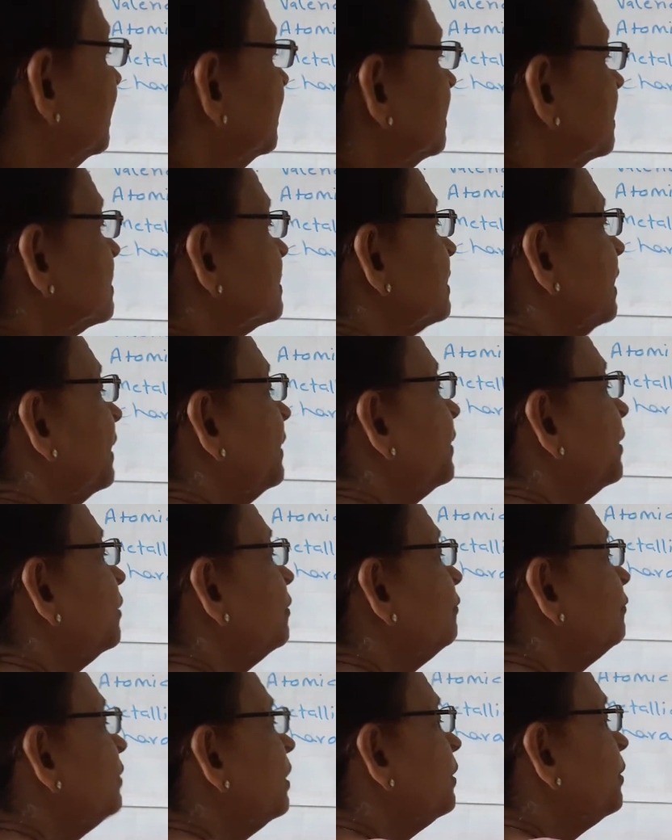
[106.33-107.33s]
The center
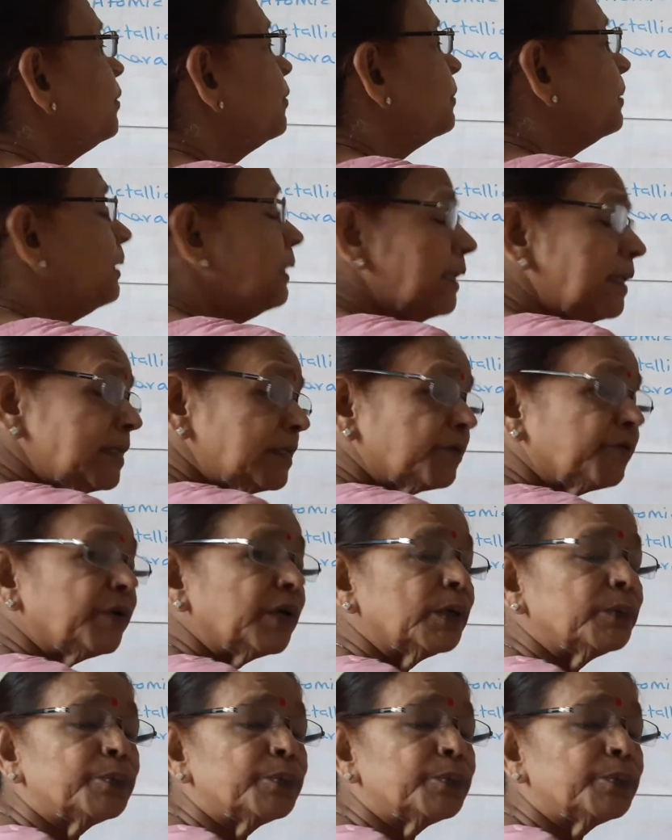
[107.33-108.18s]
of the nucleus where